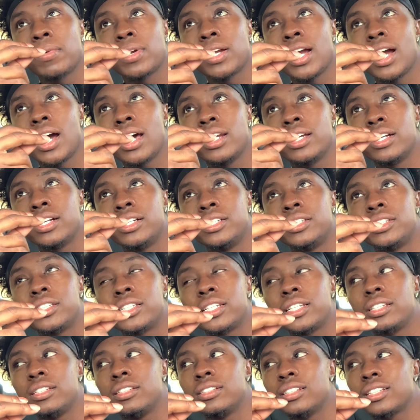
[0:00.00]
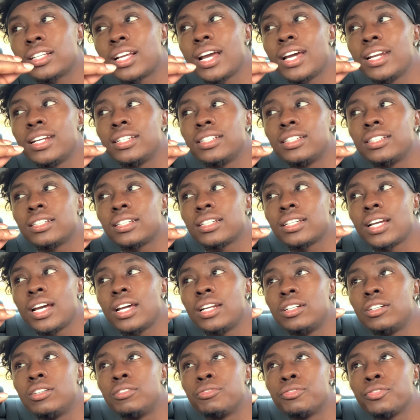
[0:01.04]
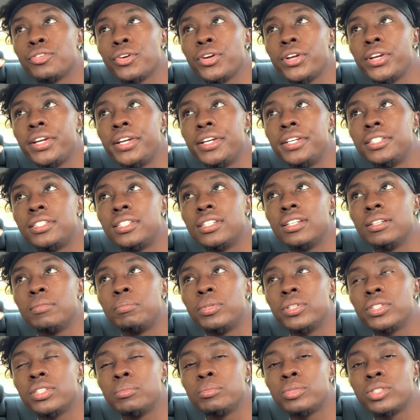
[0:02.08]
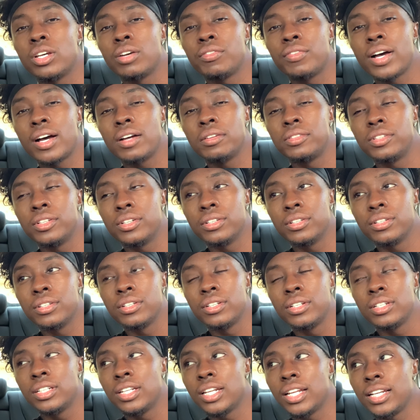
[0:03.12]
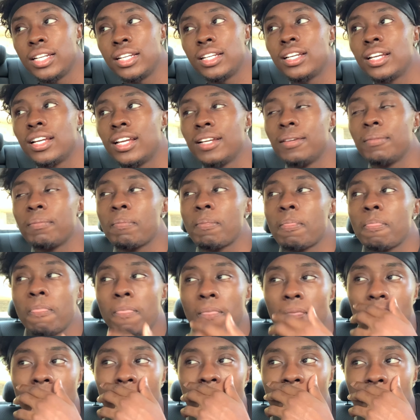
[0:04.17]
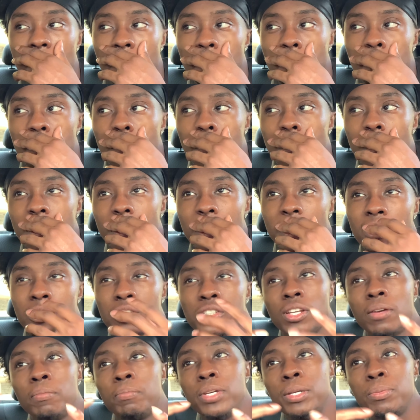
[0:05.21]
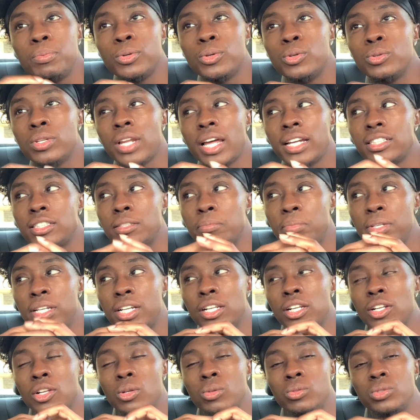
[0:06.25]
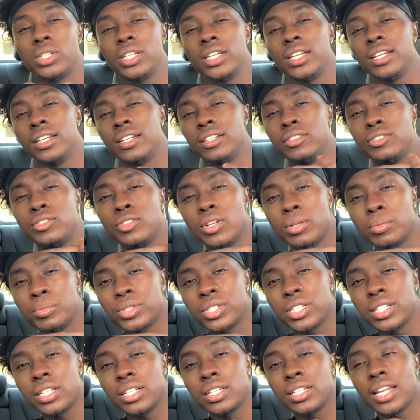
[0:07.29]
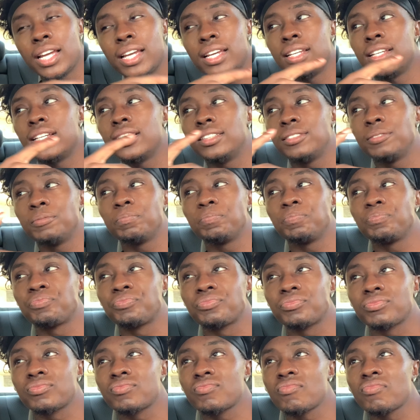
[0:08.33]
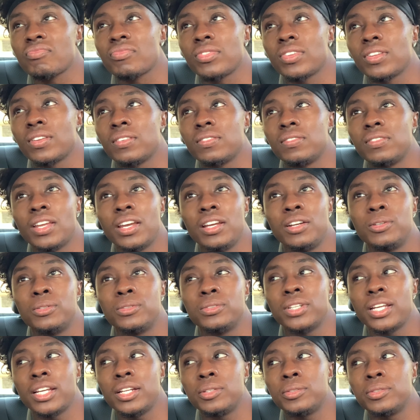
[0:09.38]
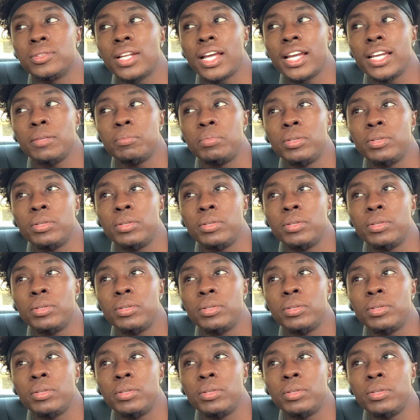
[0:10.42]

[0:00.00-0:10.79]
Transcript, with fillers: Kind of, kind of, kind of afraid to put themselves out there. Like there's some people who like to be closed in. You know what I'm saying? Like they don't they don't like